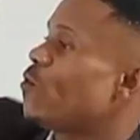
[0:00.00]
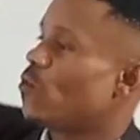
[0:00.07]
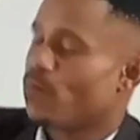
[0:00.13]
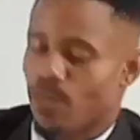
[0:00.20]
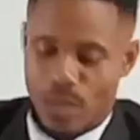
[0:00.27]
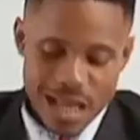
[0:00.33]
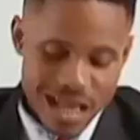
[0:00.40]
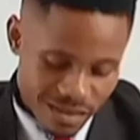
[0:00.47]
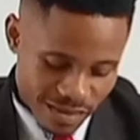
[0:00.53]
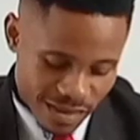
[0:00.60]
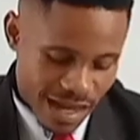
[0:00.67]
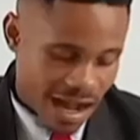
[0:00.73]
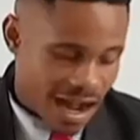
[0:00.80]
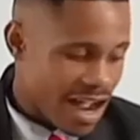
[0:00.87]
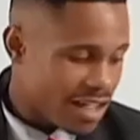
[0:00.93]
for. That's
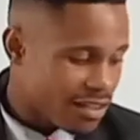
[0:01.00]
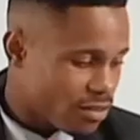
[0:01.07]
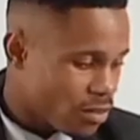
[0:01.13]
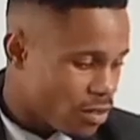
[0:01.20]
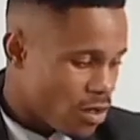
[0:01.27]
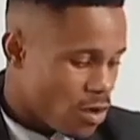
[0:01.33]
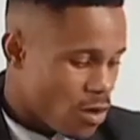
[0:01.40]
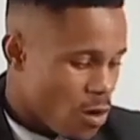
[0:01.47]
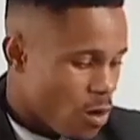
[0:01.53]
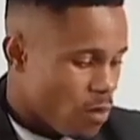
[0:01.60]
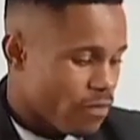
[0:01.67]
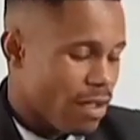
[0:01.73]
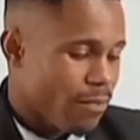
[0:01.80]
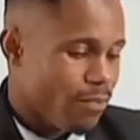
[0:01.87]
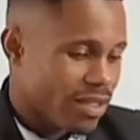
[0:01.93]
the heart
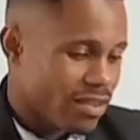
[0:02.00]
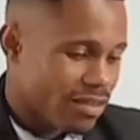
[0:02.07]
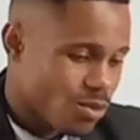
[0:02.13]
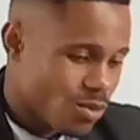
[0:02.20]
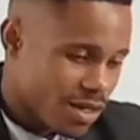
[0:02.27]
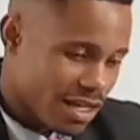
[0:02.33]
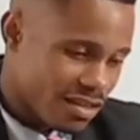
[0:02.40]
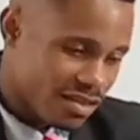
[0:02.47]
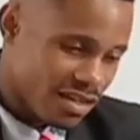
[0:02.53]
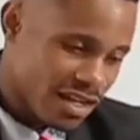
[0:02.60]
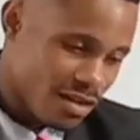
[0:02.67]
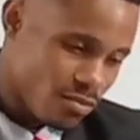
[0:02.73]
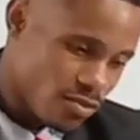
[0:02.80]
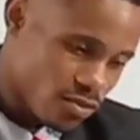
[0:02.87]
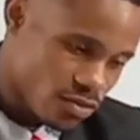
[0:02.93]
of that particular
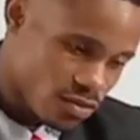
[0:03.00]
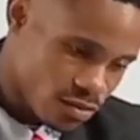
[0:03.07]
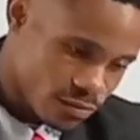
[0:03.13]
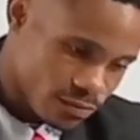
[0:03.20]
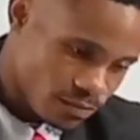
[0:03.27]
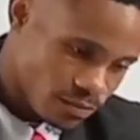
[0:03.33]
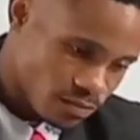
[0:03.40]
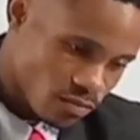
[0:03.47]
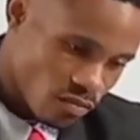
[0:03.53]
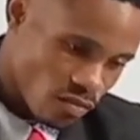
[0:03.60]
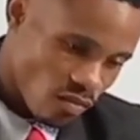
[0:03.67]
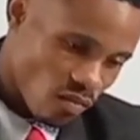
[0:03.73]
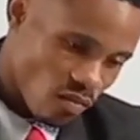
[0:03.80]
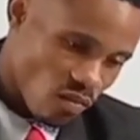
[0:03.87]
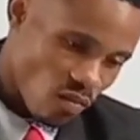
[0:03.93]
syllables.
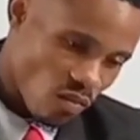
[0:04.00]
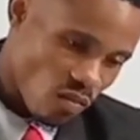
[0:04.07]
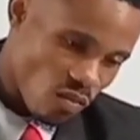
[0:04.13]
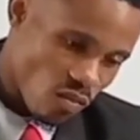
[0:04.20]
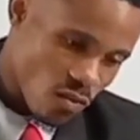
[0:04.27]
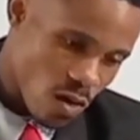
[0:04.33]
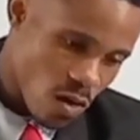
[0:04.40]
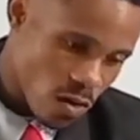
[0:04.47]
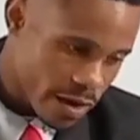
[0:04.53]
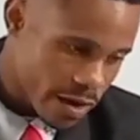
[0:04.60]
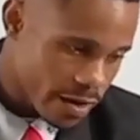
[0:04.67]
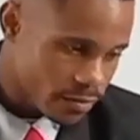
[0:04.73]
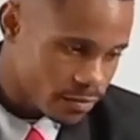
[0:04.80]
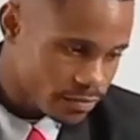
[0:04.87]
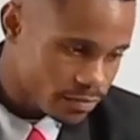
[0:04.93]

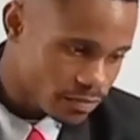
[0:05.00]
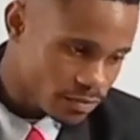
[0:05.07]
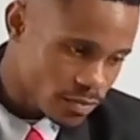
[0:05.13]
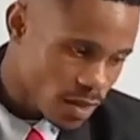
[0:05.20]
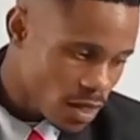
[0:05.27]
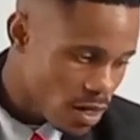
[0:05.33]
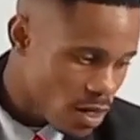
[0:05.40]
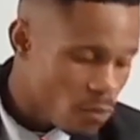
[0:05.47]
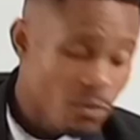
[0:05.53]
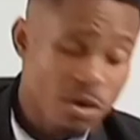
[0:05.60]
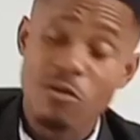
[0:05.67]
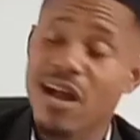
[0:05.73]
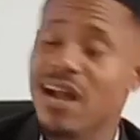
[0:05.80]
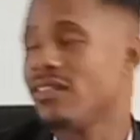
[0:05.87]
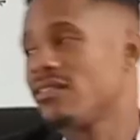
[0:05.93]
Okay?
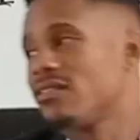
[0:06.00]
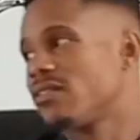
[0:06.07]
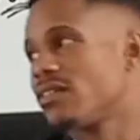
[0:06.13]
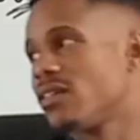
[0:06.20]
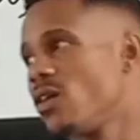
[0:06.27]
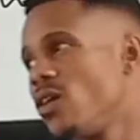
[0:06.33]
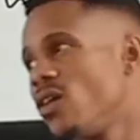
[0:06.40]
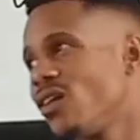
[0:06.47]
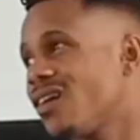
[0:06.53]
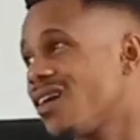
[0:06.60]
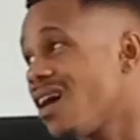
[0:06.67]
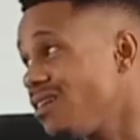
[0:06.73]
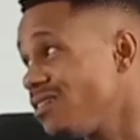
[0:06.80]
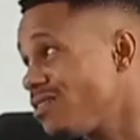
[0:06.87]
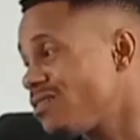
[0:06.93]
Whereas
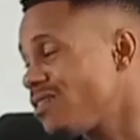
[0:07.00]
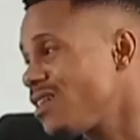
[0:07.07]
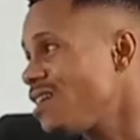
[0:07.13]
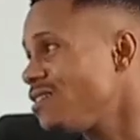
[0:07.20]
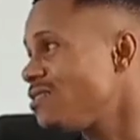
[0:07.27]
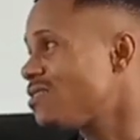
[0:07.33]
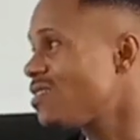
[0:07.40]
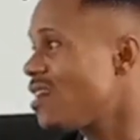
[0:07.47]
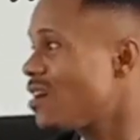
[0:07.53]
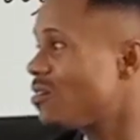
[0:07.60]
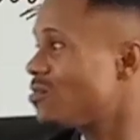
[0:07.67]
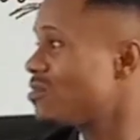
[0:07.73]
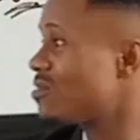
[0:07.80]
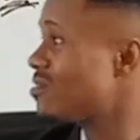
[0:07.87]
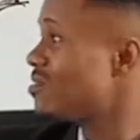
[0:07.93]
consonant
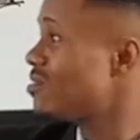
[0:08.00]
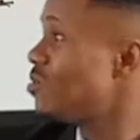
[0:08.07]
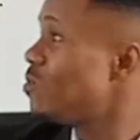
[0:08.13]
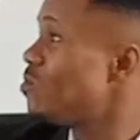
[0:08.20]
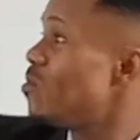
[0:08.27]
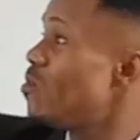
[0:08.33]
sounds, you